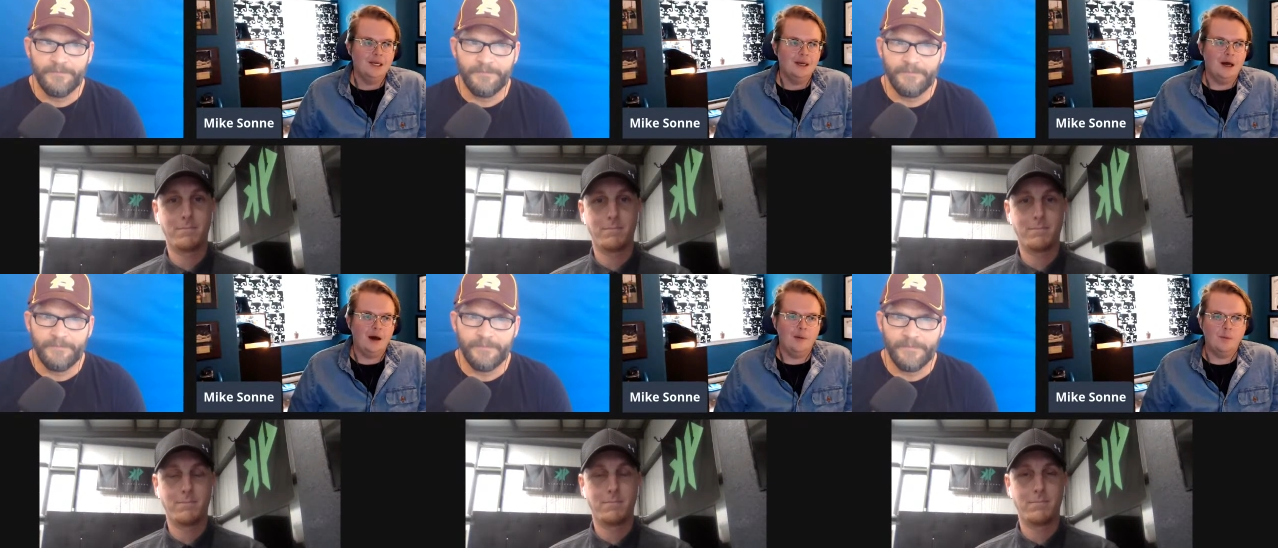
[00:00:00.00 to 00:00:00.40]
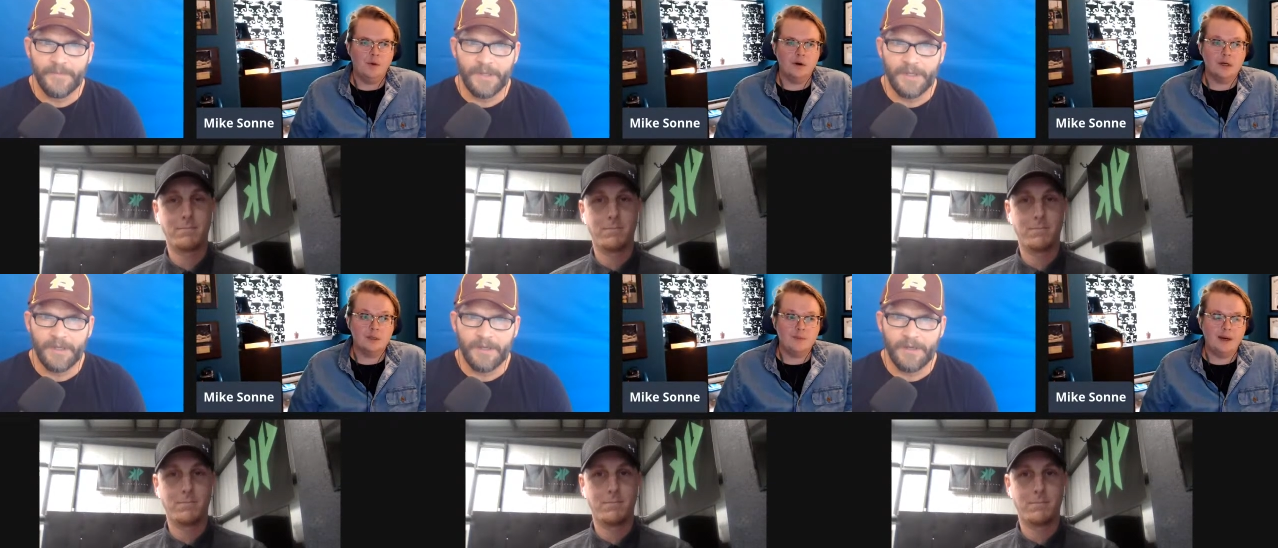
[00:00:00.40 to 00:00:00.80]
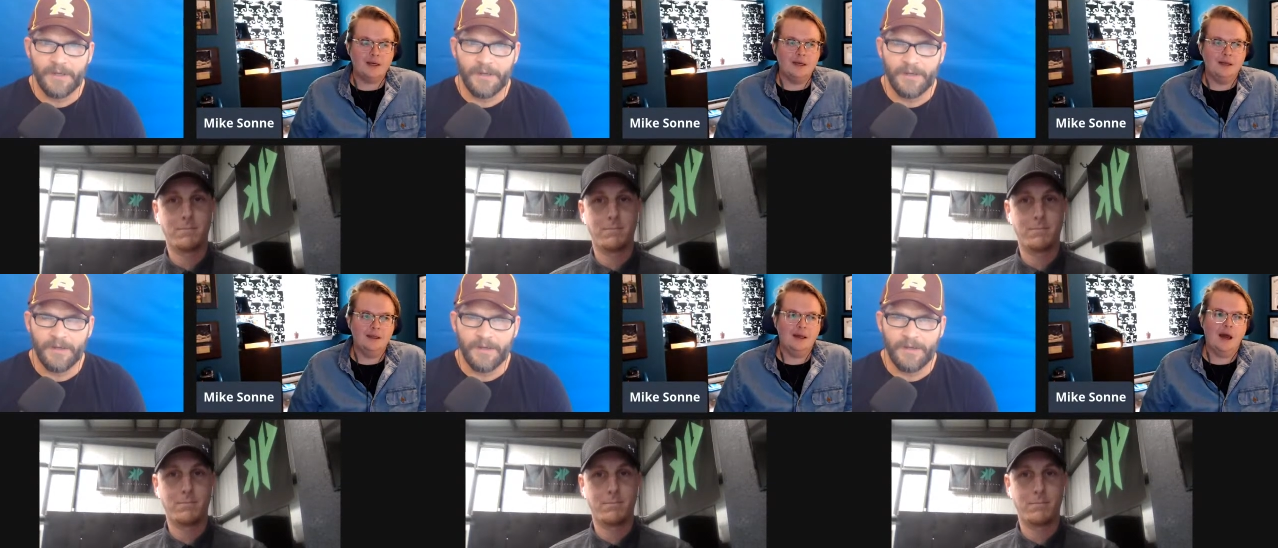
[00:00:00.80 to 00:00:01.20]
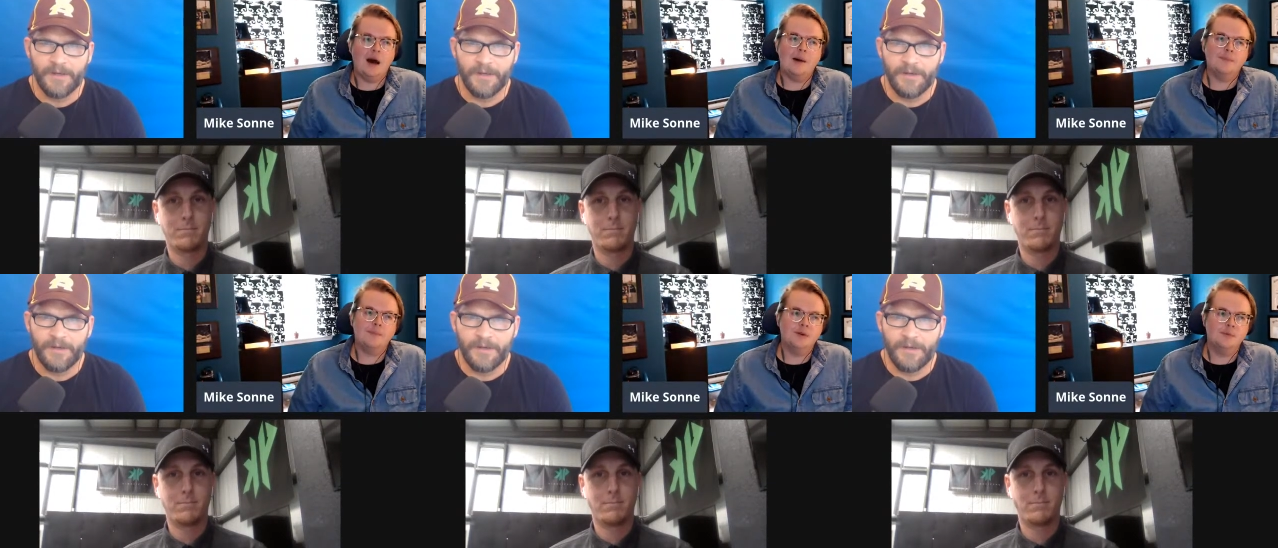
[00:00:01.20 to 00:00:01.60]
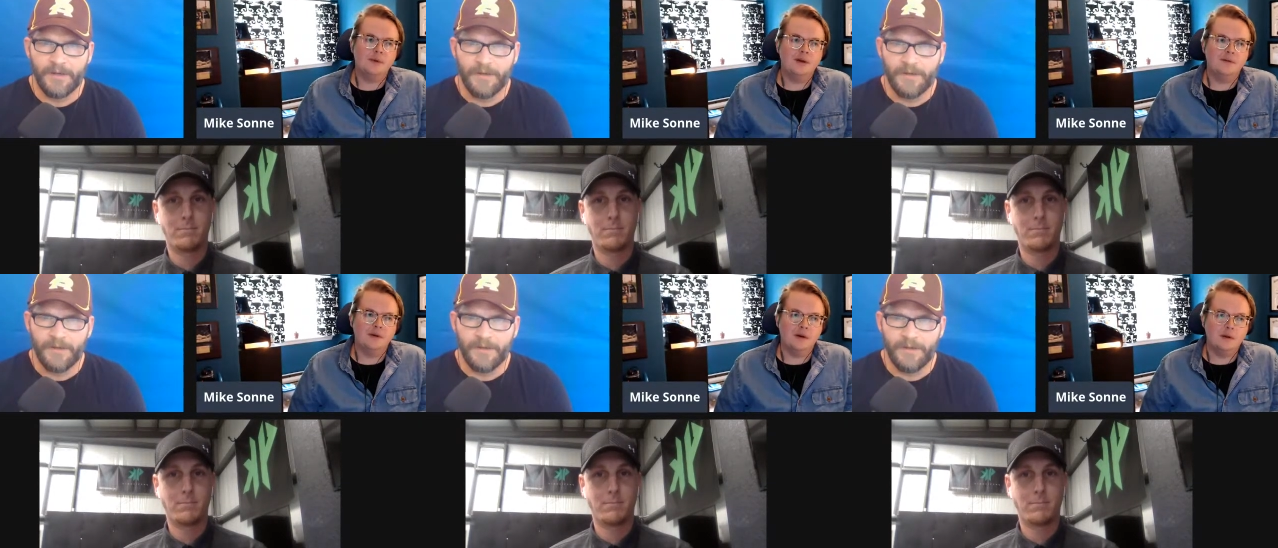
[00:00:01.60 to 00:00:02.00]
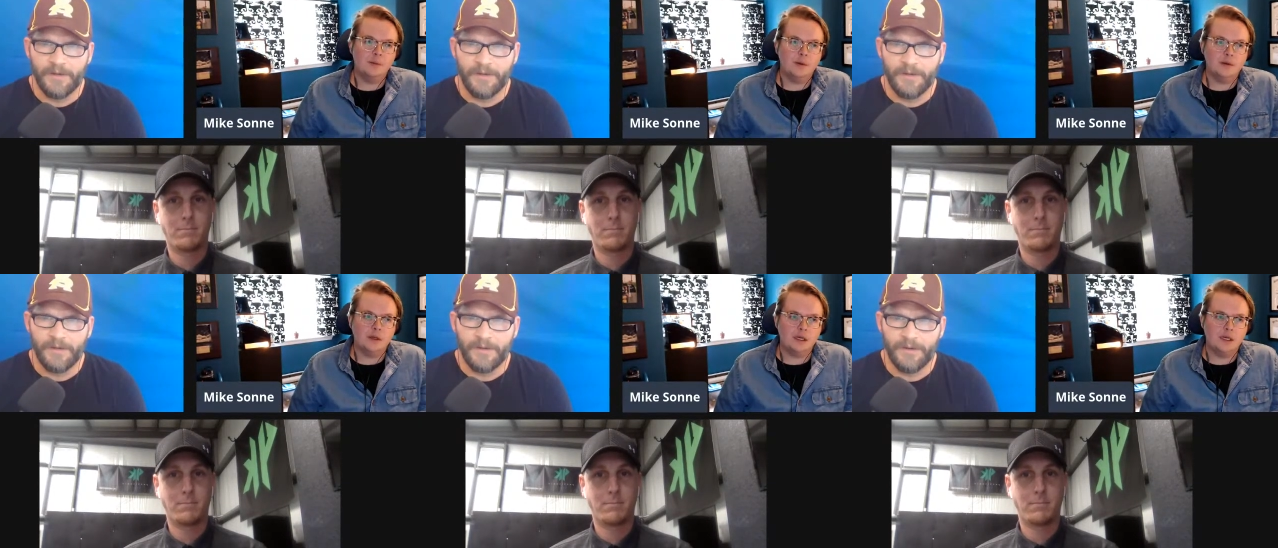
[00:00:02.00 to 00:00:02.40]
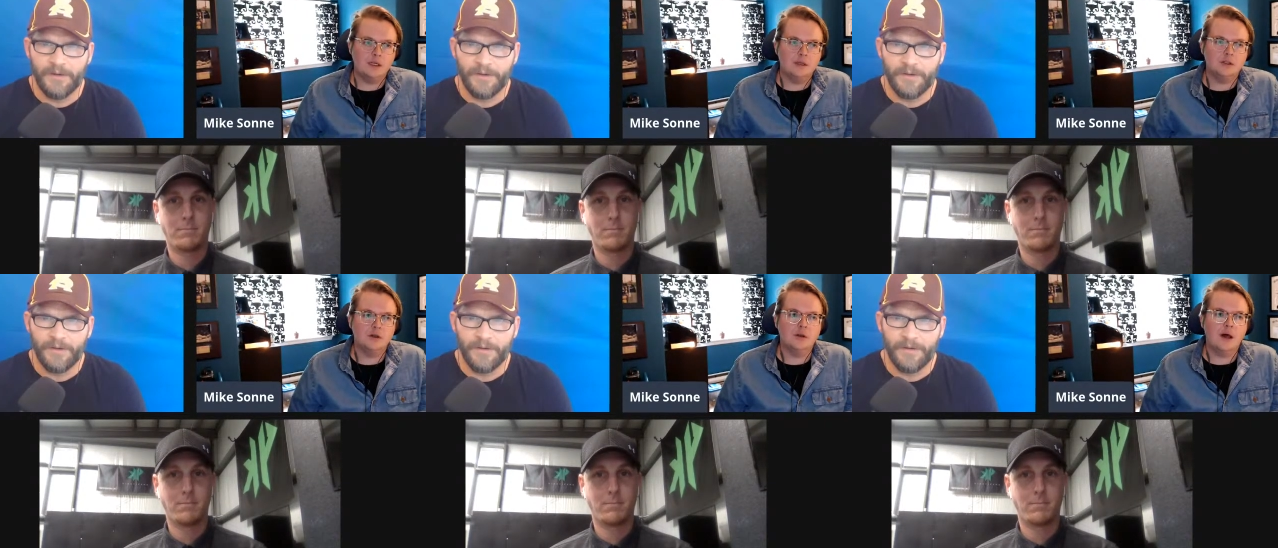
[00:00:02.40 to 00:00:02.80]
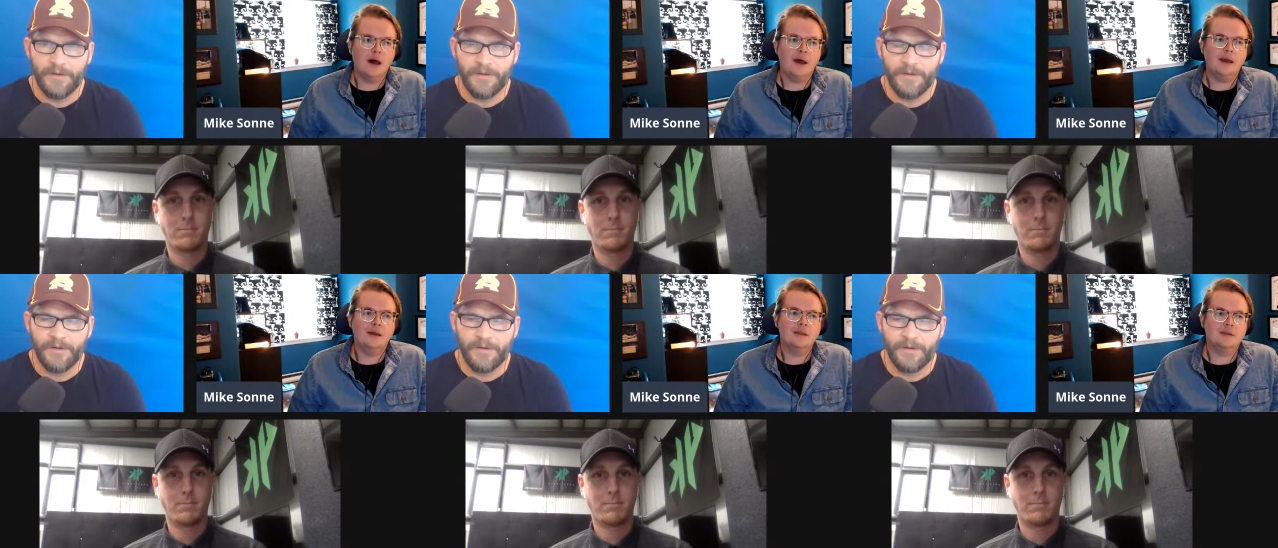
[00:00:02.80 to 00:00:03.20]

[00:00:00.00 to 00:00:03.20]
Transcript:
Speaker 1: um, we're expecting the app should be available in July.